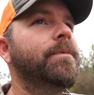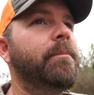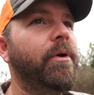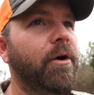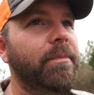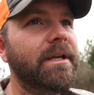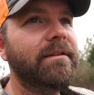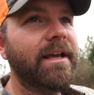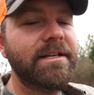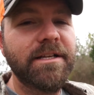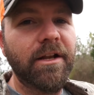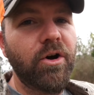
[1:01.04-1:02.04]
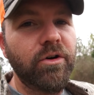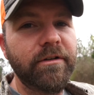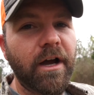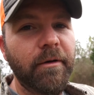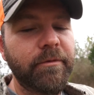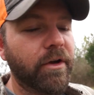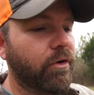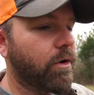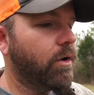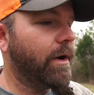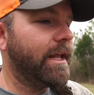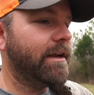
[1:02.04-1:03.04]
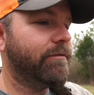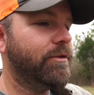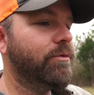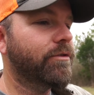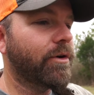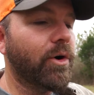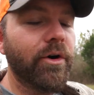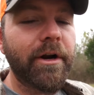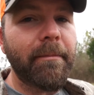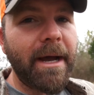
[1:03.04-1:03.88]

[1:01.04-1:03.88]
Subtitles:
Pumpkin takes a long time to grow, and if you're throwing them